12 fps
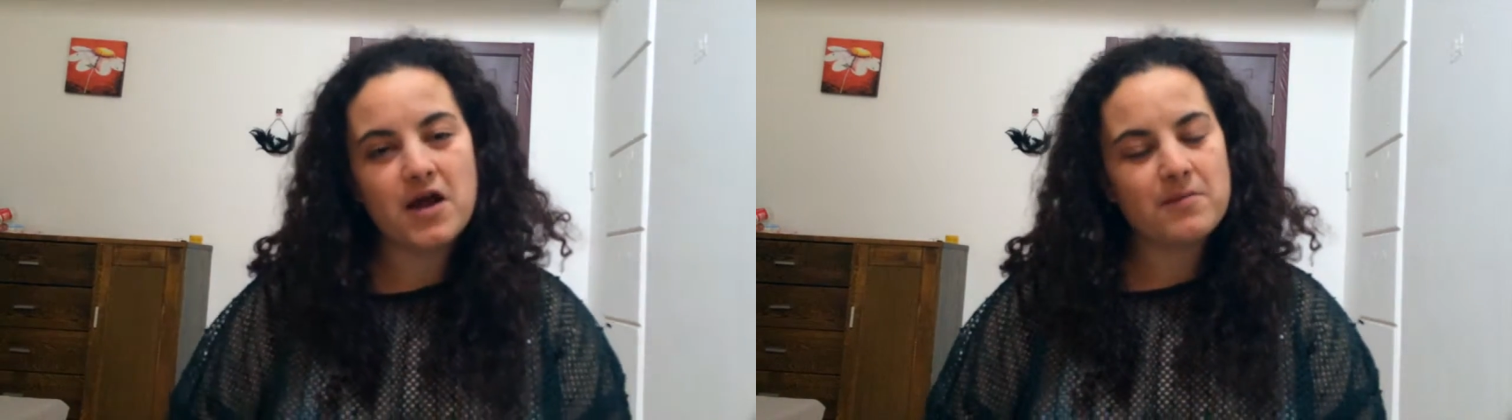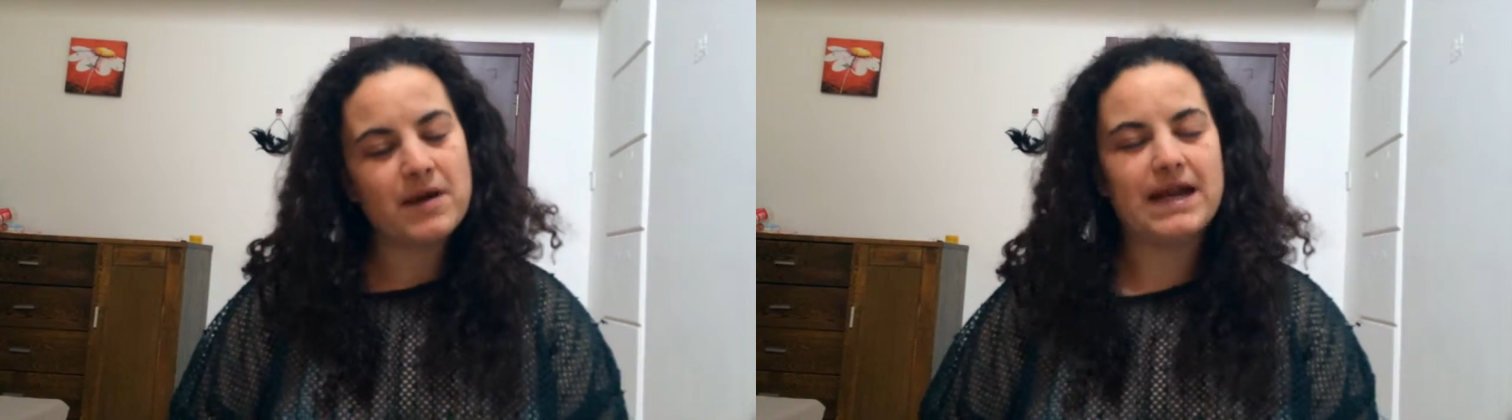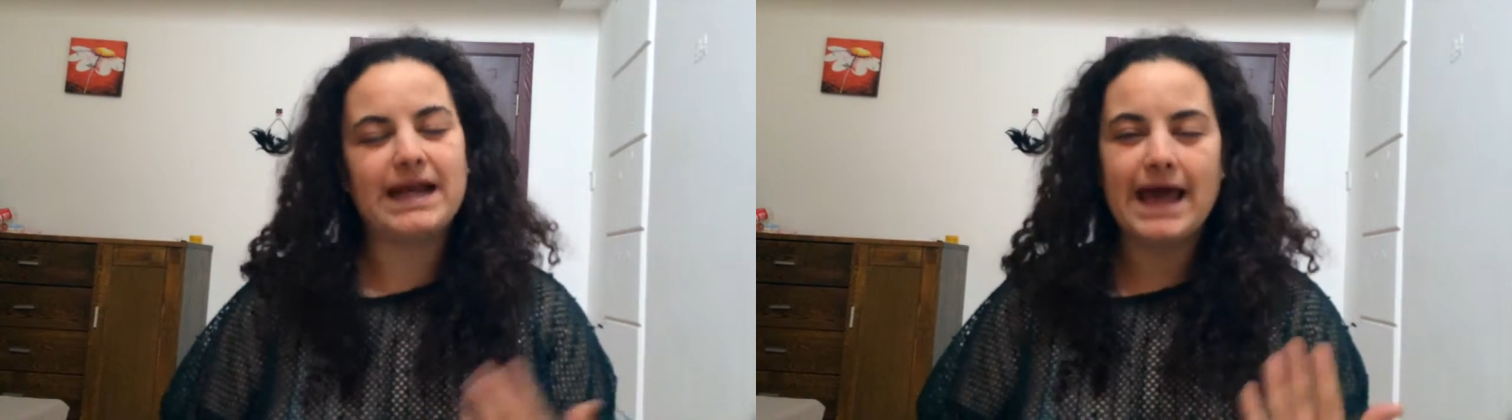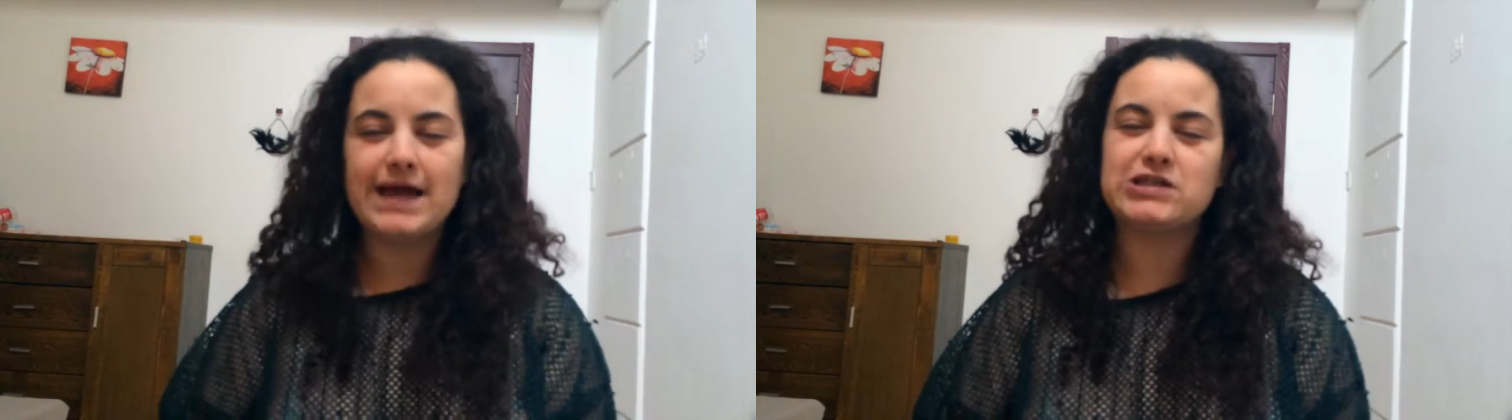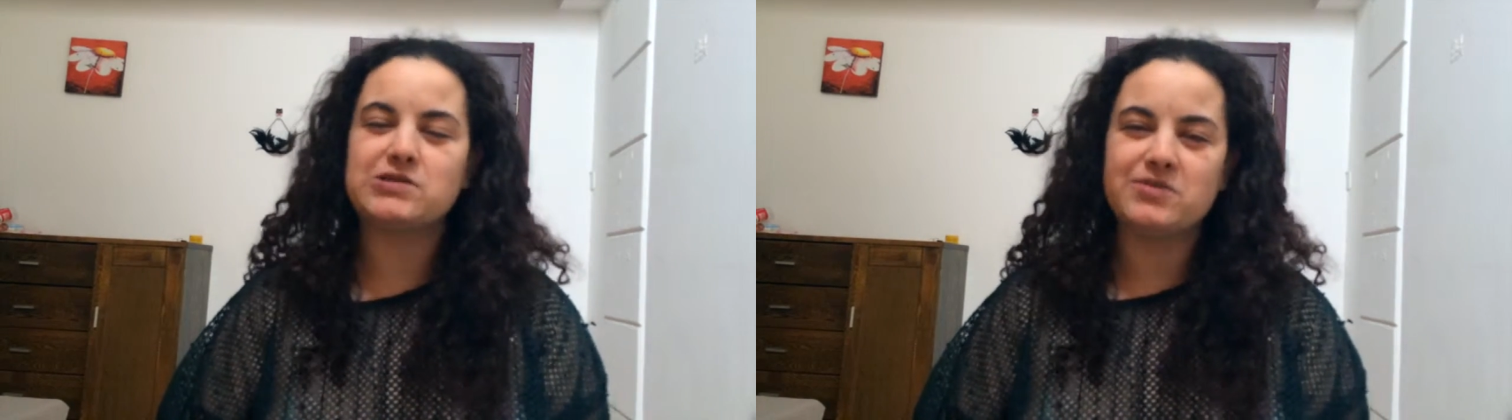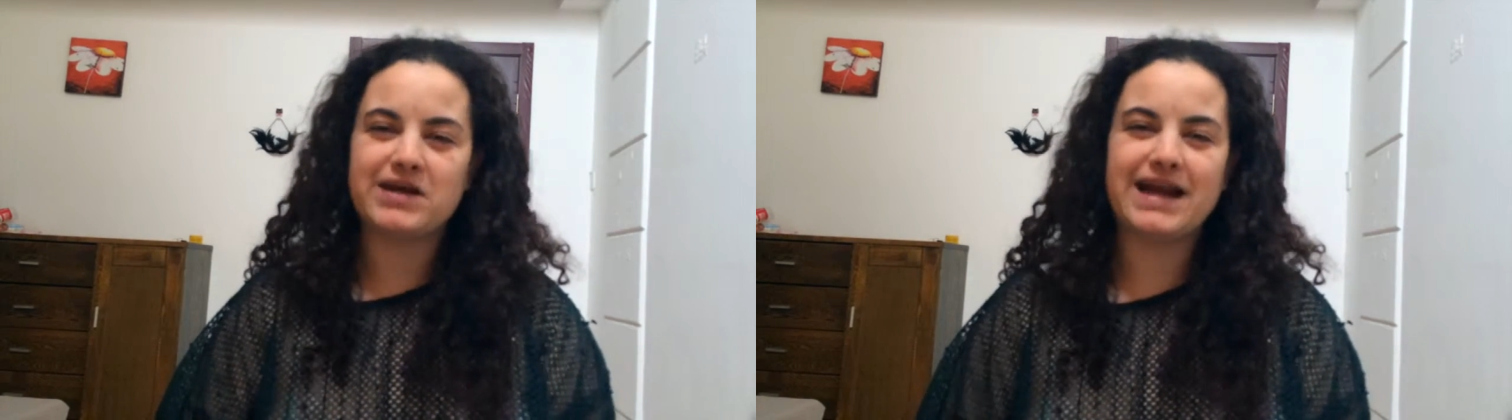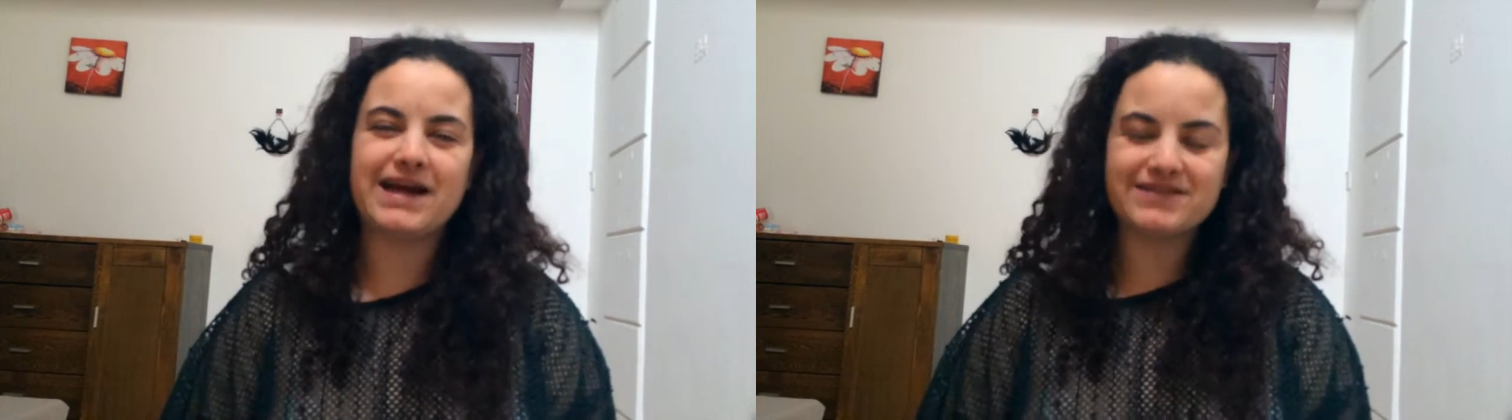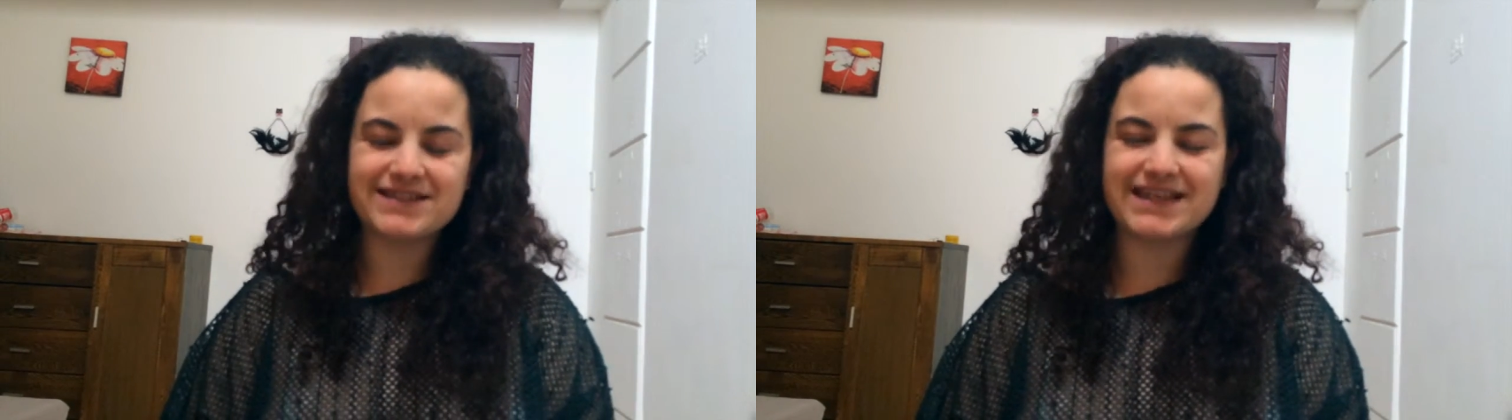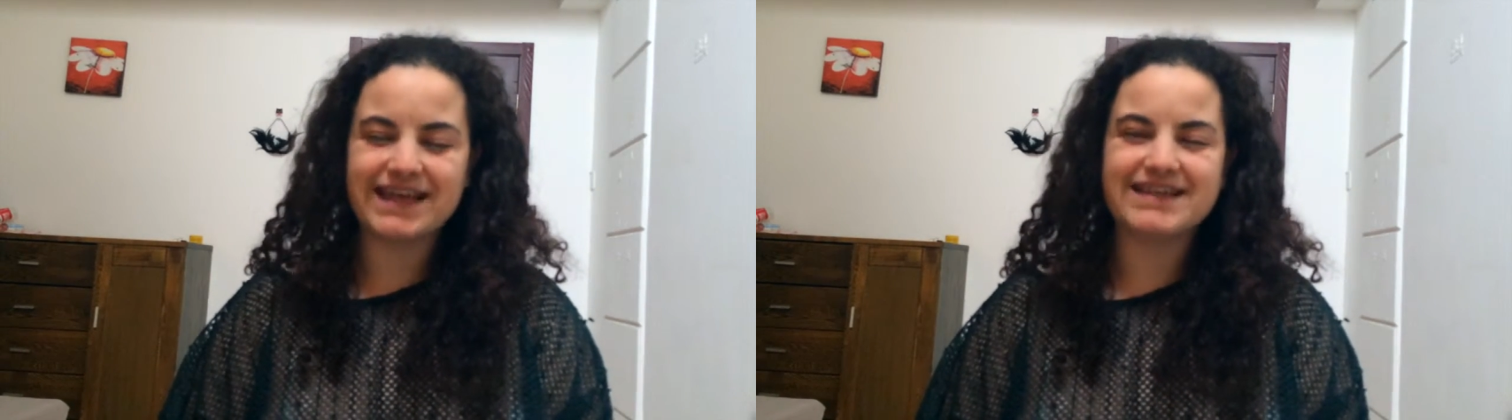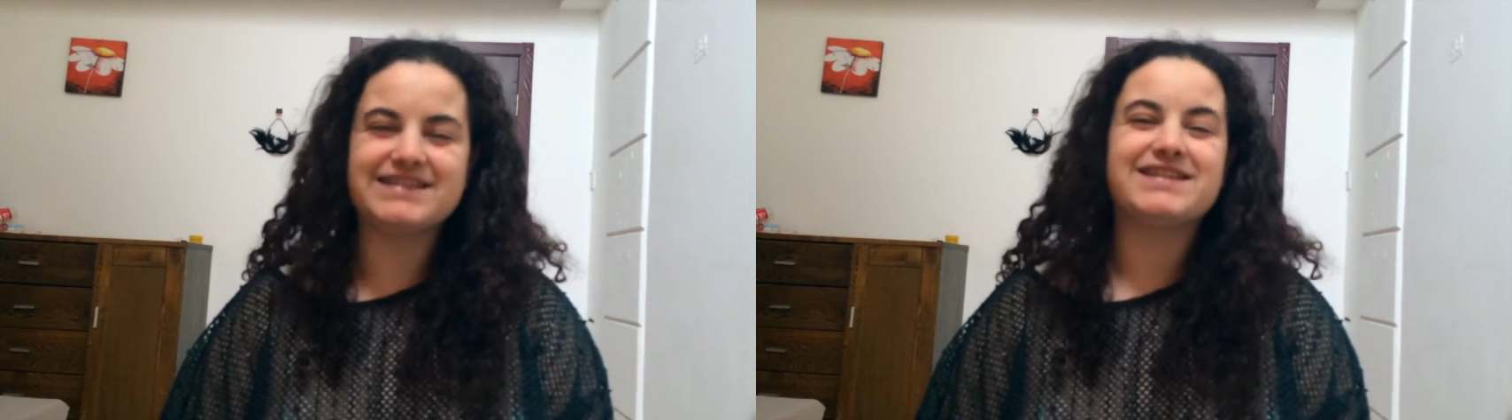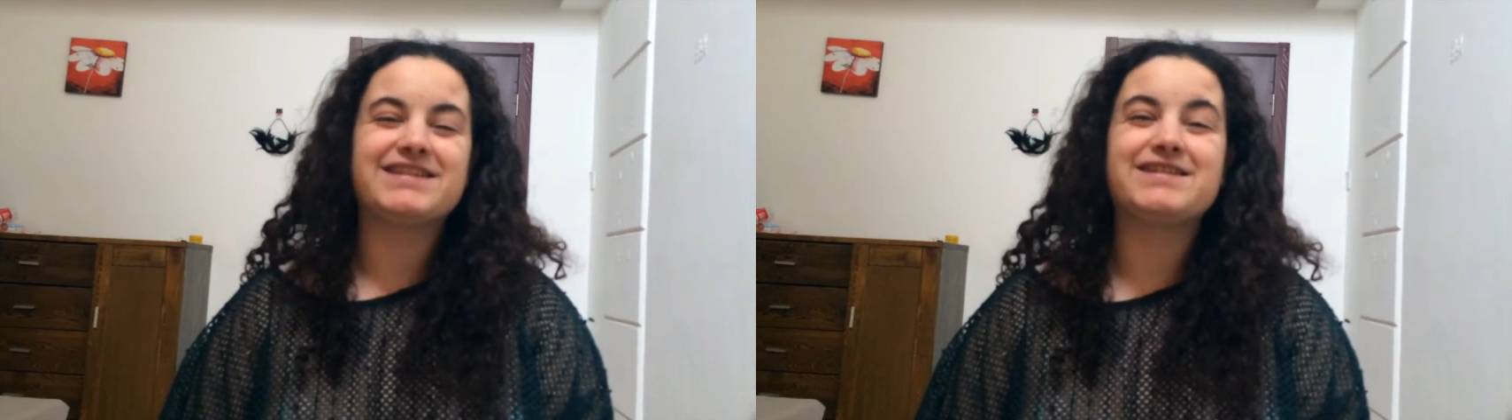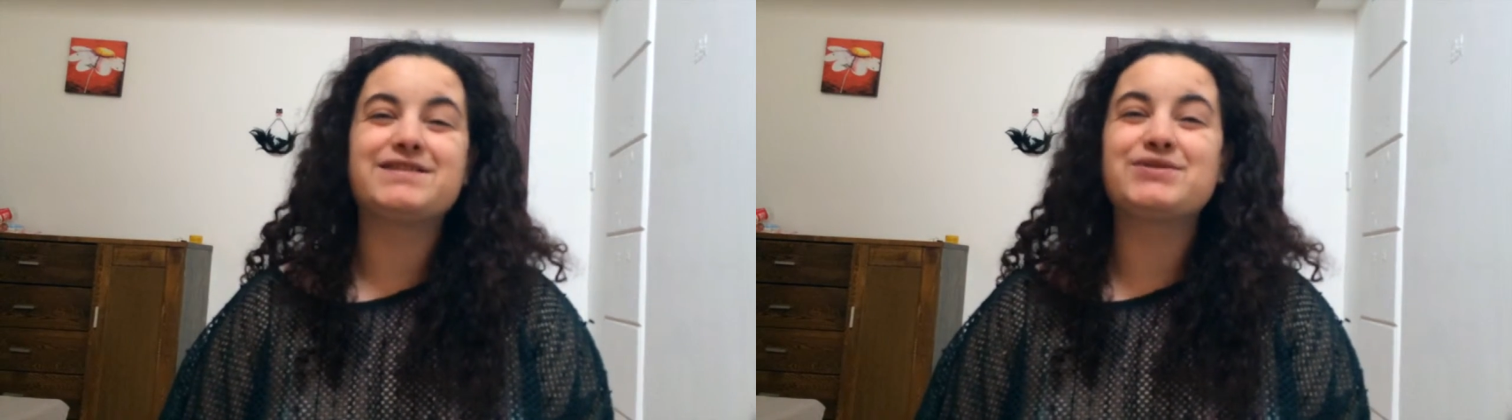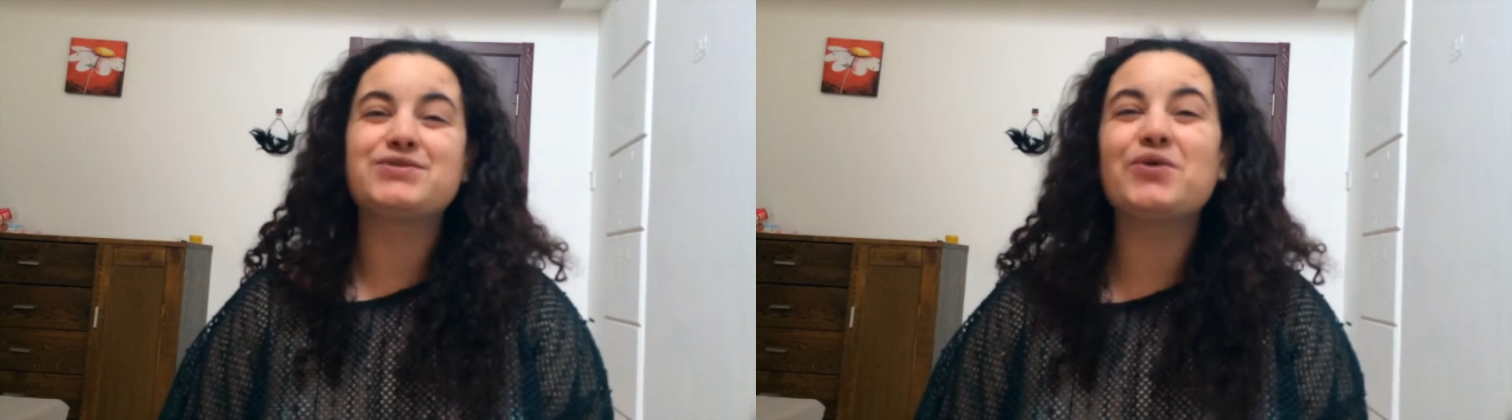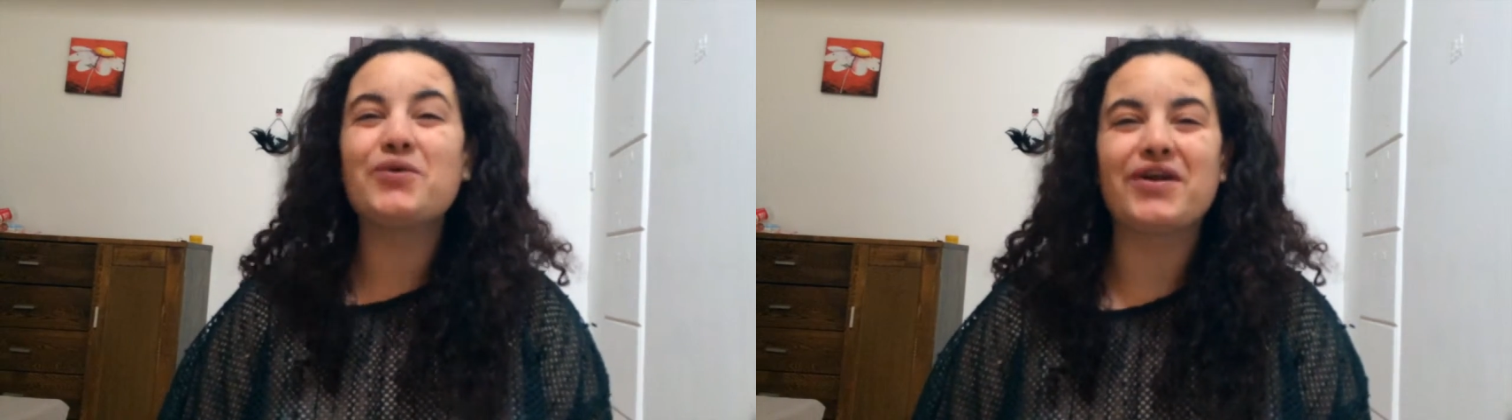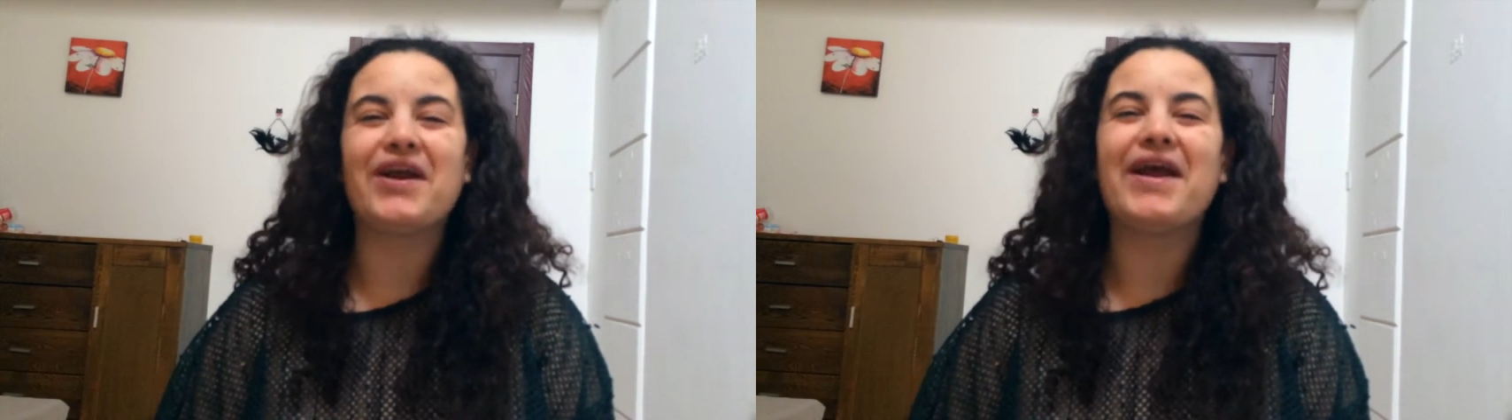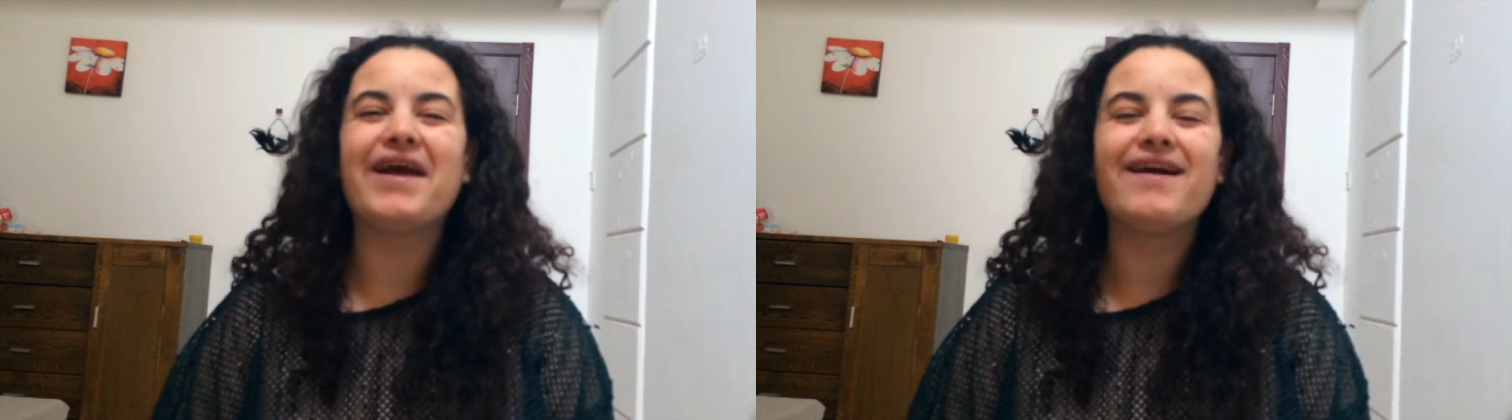but he kept on pronouncing it as story.